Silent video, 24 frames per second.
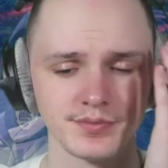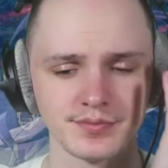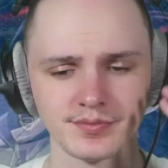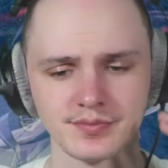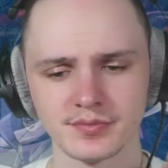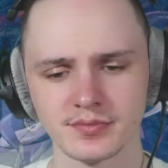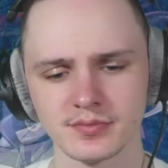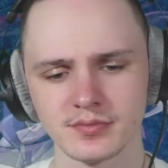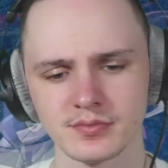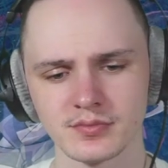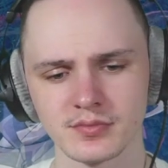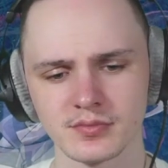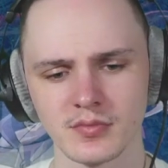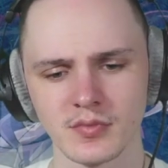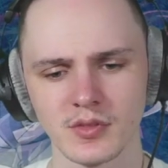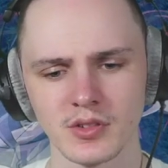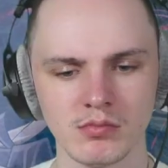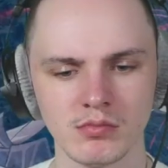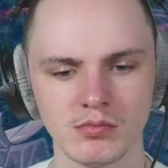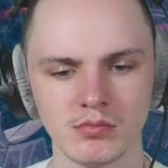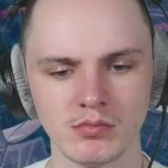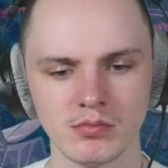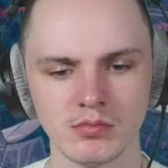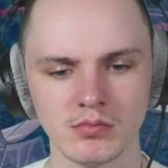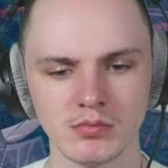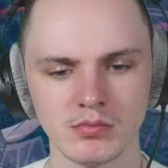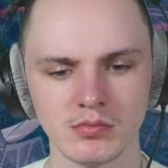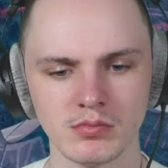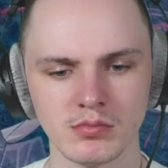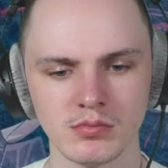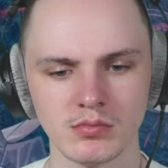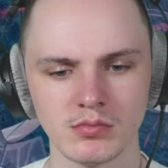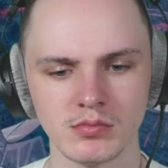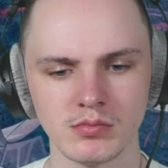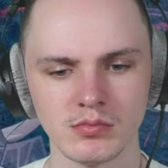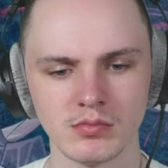
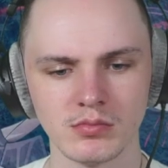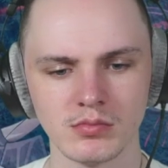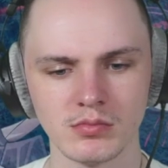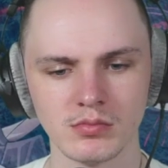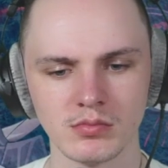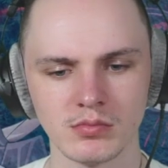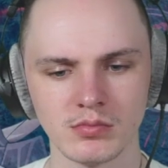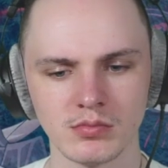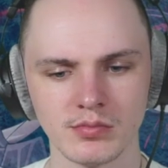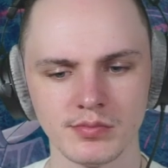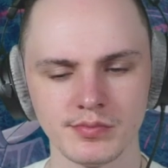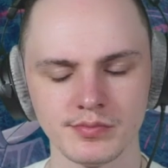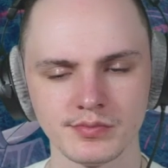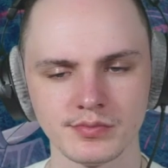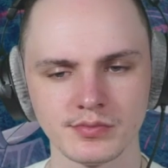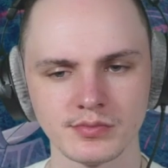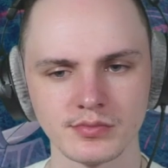No one is speaking in this clip.